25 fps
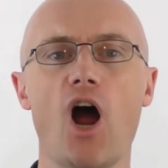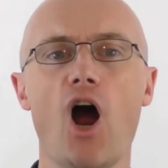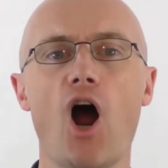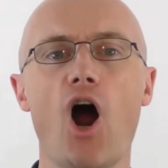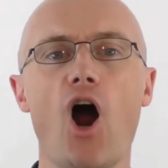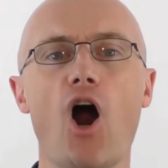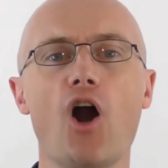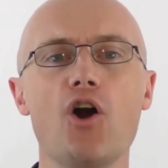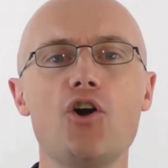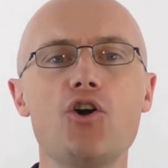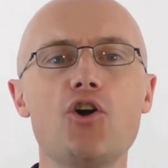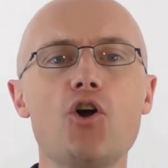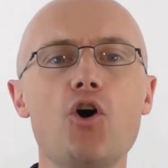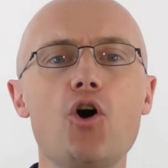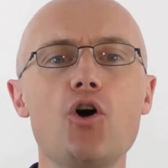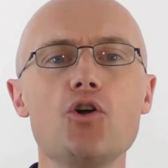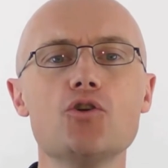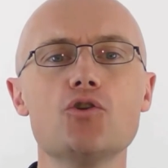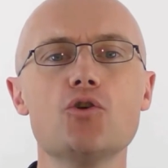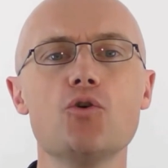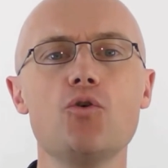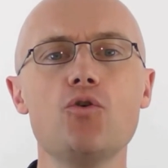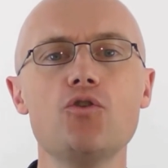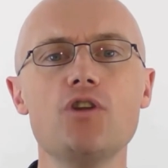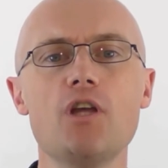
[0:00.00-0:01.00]
are
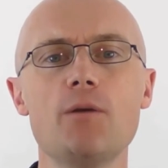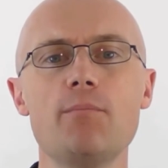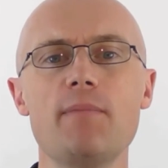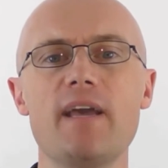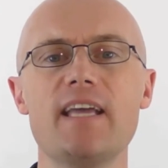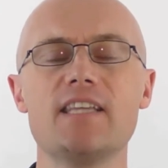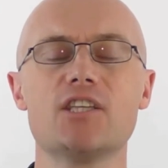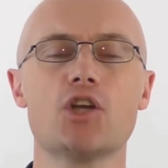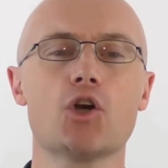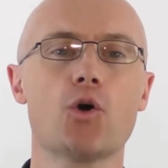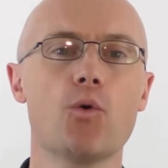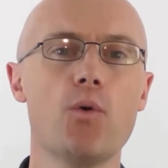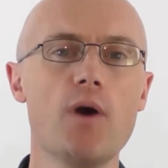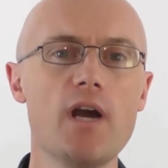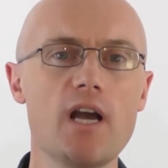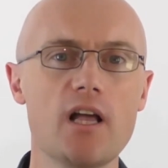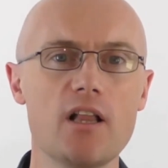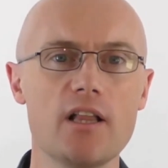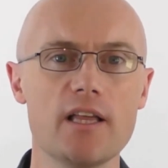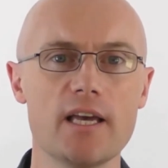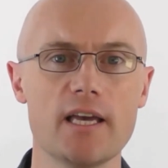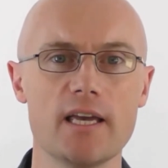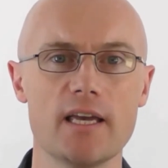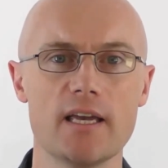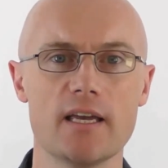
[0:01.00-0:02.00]
not only made
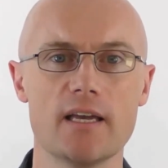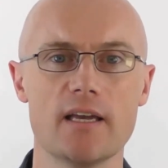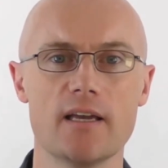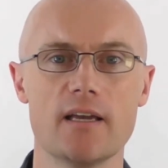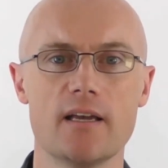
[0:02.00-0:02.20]
quickly,